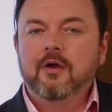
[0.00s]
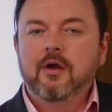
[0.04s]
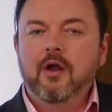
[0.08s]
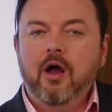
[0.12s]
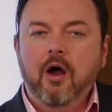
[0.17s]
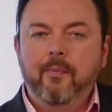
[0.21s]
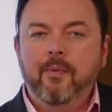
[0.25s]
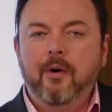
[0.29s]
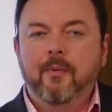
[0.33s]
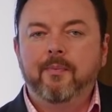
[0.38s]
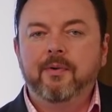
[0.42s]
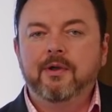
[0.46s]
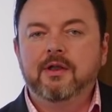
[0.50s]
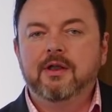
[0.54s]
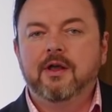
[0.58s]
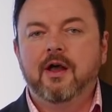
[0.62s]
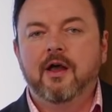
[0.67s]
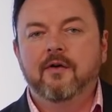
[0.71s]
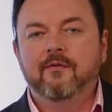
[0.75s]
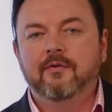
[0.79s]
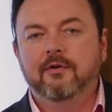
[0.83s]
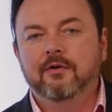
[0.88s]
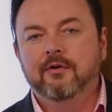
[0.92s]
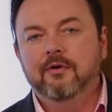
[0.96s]
I'll pop in and
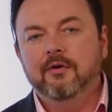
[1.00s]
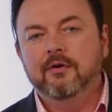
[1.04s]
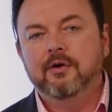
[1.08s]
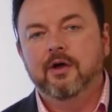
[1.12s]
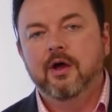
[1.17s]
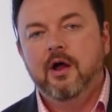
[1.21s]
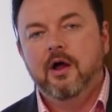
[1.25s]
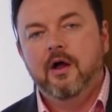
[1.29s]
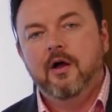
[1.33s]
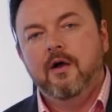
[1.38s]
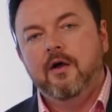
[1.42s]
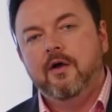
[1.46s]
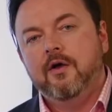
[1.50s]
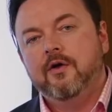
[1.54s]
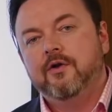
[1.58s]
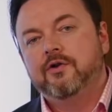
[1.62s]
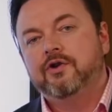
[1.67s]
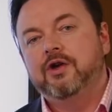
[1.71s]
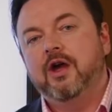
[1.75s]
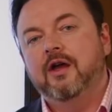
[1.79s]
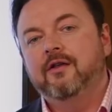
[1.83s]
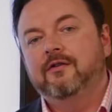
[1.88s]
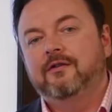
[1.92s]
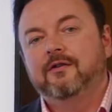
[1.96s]
have a look.
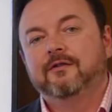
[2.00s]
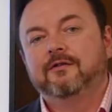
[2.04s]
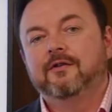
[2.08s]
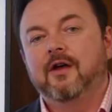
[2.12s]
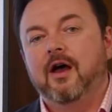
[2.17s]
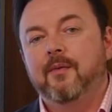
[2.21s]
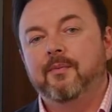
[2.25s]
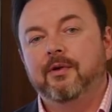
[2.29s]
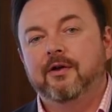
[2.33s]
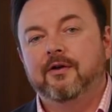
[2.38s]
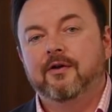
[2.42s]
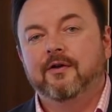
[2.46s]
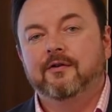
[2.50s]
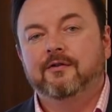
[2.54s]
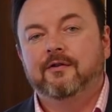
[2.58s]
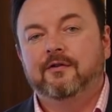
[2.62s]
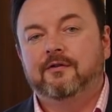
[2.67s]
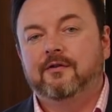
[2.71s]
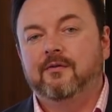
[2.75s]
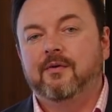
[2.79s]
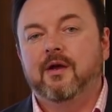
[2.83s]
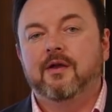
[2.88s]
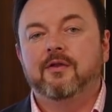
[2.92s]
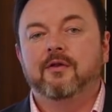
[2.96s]
Chances are, because
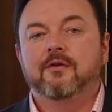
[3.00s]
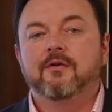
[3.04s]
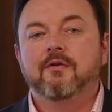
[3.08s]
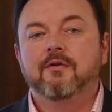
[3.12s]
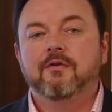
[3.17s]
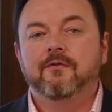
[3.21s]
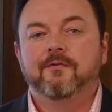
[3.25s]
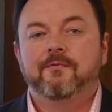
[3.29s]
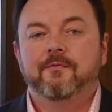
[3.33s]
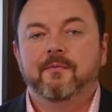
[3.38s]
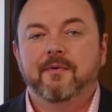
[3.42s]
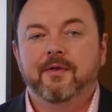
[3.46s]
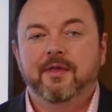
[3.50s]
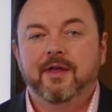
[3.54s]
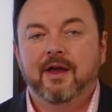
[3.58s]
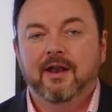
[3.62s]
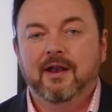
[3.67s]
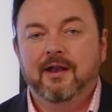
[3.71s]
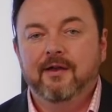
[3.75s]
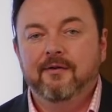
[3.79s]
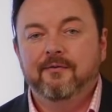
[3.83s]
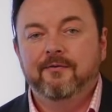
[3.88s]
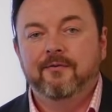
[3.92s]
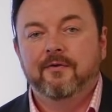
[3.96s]
it's around the corner from where they
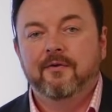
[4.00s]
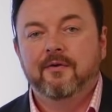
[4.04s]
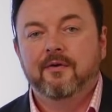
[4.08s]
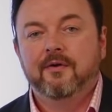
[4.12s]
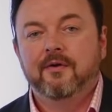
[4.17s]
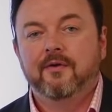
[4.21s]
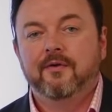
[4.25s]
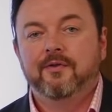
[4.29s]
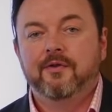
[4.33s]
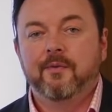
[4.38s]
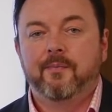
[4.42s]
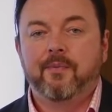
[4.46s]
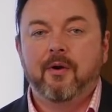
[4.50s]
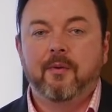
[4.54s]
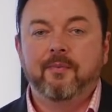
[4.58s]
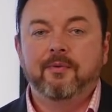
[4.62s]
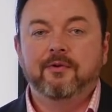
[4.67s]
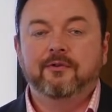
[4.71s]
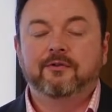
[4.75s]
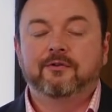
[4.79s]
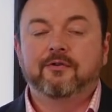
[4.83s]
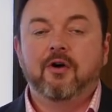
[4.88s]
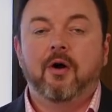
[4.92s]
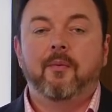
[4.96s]
live, the
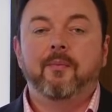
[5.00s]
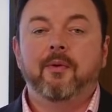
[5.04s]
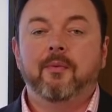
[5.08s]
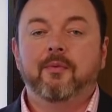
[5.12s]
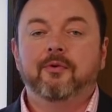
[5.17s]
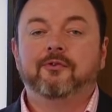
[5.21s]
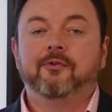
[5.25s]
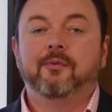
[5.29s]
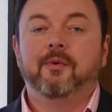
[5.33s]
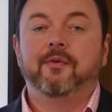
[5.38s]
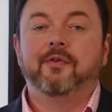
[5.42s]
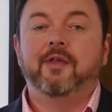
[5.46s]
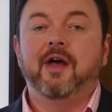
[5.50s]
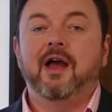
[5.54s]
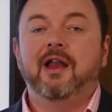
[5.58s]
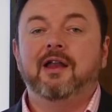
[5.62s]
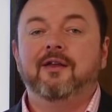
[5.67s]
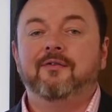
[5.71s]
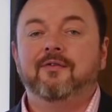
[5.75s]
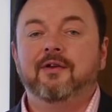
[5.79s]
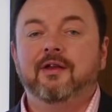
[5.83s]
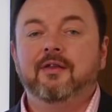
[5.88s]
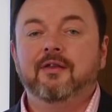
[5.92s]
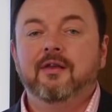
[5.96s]
property is comparable to what they
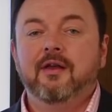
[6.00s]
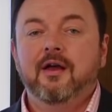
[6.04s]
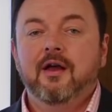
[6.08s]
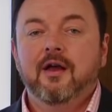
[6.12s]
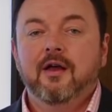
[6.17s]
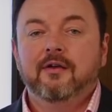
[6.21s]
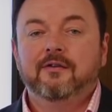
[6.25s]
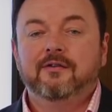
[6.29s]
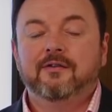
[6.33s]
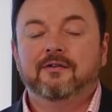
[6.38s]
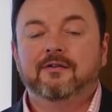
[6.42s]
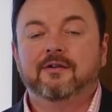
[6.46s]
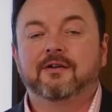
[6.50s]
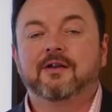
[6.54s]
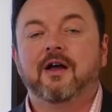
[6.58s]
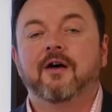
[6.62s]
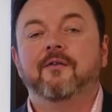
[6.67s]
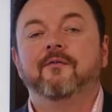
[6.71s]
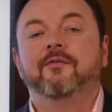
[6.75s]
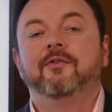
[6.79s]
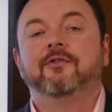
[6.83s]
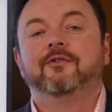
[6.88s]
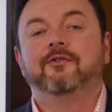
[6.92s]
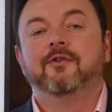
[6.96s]
live in, so it's a
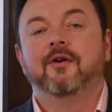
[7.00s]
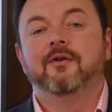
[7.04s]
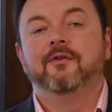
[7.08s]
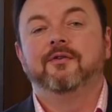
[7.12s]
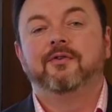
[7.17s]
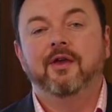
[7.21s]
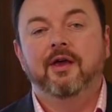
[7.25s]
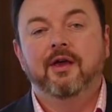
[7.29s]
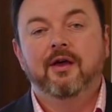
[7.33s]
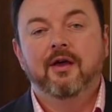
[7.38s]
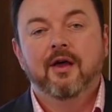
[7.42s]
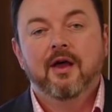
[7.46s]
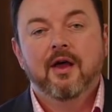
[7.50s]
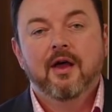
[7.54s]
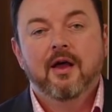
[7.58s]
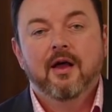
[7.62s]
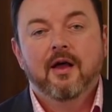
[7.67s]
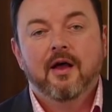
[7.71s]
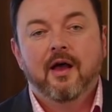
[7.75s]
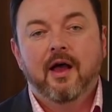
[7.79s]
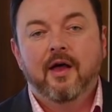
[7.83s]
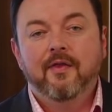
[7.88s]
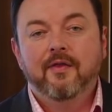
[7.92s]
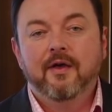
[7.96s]
comfort zone thing,
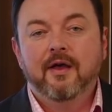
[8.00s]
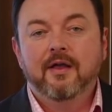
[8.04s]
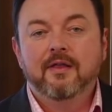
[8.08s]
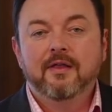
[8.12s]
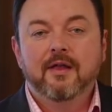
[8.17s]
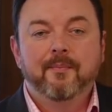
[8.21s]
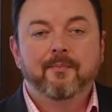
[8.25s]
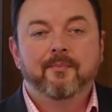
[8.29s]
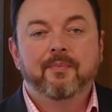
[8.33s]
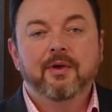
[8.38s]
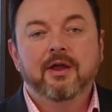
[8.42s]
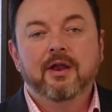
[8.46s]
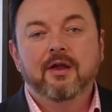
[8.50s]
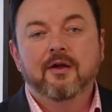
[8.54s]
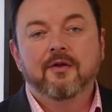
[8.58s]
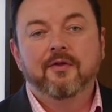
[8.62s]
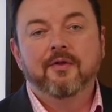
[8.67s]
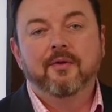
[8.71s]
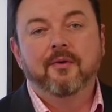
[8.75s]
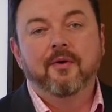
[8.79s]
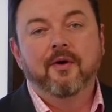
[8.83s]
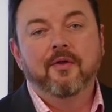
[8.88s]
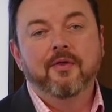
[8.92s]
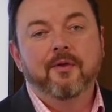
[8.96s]
and they end up bidding
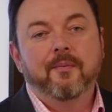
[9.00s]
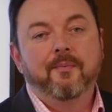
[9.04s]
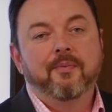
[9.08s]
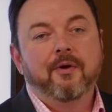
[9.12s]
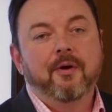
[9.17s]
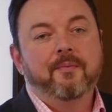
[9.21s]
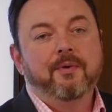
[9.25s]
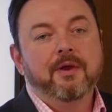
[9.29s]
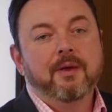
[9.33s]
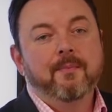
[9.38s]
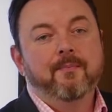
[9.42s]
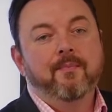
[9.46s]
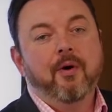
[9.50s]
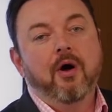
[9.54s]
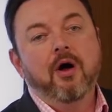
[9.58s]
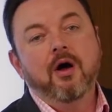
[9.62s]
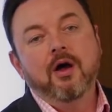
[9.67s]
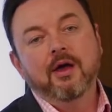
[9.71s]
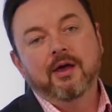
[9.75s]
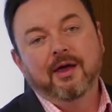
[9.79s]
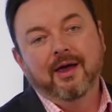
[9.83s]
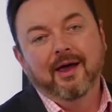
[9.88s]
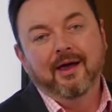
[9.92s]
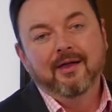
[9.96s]
on the property,
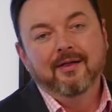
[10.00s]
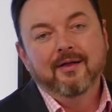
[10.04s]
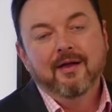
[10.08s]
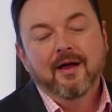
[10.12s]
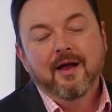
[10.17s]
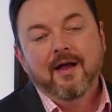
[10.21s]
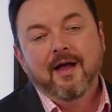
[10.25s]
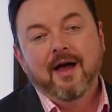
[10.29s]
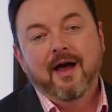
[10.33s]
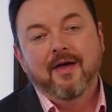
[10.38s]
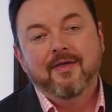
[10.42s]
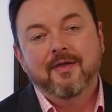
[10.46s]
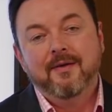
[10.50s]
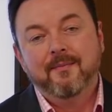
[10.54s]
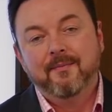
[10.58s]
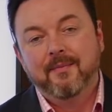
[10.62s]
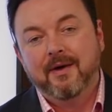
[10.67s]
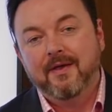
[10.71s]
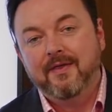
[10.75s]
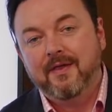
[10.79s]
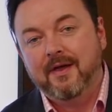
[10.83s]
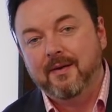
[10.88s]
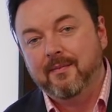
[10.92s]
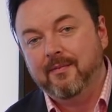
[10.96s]
buying it, and then
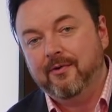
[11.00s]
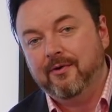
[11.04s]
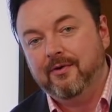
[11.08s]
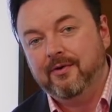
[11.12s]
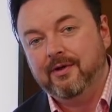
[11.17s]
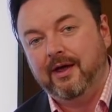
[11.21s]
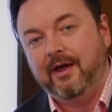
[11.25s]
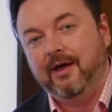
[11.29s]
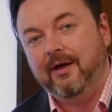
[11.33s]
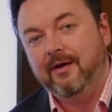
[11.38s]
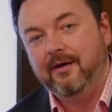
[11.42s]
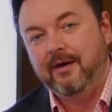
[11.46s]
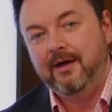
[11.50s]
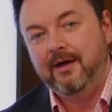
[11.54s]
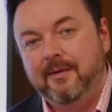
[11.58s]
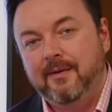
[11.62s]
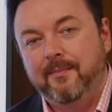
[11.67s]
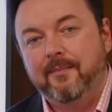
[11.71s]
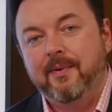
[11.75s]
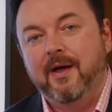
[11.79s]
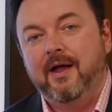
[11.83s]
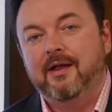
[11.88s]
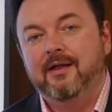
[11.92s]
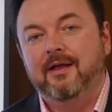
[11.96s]
Monday morning,
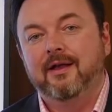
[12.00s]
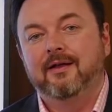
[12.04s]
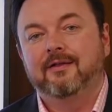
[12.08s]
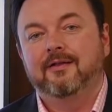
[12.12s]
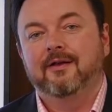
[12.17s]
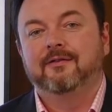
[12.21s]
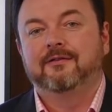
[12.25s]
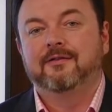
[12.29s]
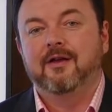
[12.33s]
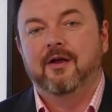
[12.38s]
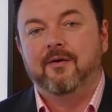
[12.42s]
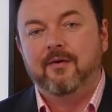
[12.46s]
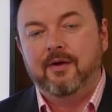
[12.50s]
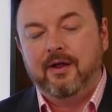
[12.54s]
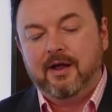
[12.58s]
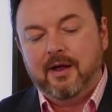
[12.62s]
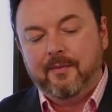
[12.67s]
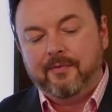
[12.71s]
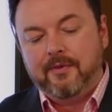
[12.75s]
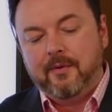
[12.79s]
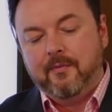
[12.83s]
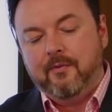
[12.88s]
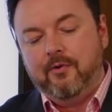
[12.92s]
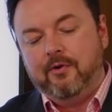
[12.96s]
panic, they start ringing
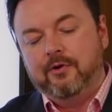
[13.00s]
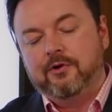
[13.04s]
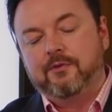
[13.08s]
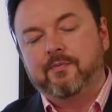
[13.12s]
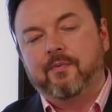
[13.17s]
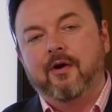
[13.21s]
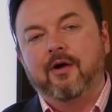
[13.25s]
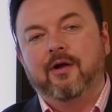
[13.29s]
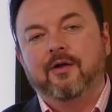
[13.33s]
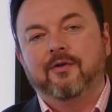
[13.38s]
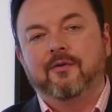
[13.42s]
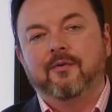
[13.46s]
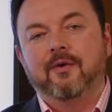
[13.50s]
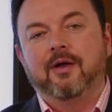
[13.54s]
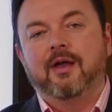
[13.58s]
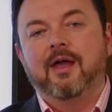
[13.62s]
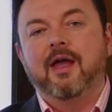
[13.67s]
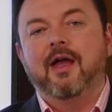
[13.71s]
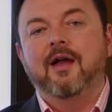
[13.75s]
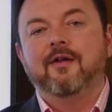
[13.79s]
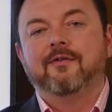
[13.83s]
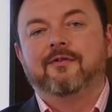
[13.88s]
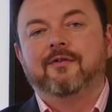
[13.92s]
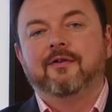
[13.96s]
up the mortgage broker, their
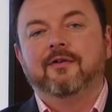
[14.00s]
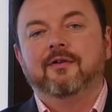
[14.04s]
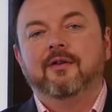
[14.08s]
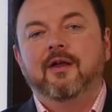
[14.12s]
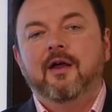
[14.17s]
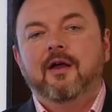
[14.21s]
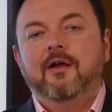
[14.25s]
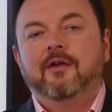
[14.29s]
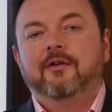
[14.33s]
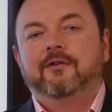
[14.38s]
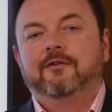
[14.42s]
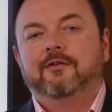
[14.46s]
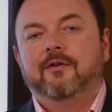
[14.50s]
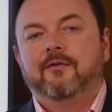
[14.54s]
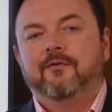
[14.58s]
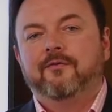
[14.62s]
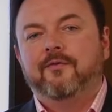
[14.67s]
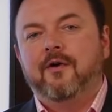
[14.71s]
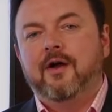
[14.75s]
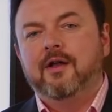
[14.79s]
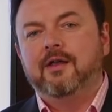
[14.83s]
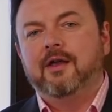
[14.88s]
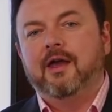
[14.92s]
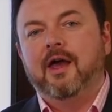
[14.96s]
accountant,
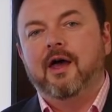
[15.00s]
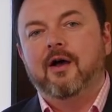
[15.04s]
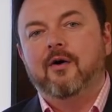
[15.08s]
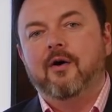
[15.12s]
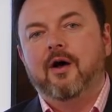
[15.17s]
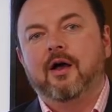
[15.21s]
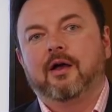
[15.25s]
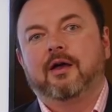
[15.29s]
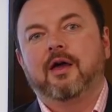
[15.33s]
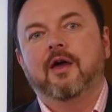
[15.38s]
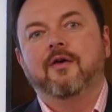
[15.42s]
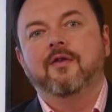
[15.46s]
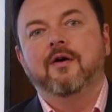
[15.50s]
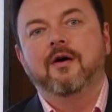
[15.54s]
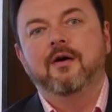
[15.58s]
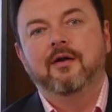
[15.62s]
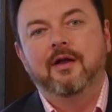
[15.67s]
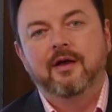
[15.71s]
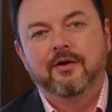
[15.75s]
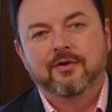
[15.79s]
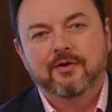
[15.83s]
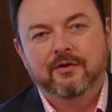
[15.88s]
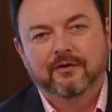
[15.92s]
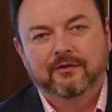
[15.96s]
finding out, can I
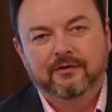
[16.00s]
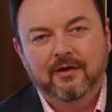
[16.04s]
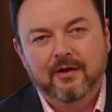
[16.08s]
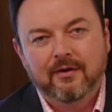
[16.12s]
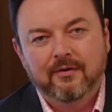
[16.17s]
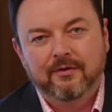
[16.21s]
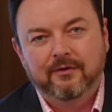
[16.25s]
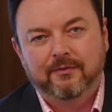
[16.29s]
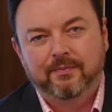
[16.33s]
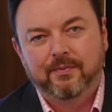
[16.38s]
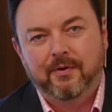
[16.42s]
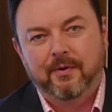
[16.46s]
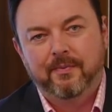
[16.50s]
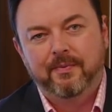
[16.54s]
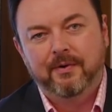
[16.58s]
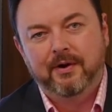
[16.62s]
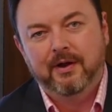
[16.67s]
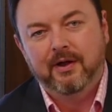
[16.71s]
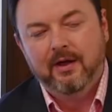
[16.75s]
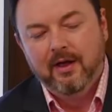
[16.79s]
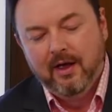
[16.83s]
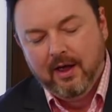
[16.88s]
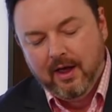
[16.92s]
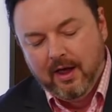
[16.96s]
actually settle this
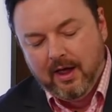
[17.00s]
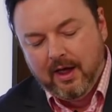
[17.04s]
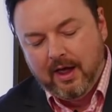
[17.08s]
property?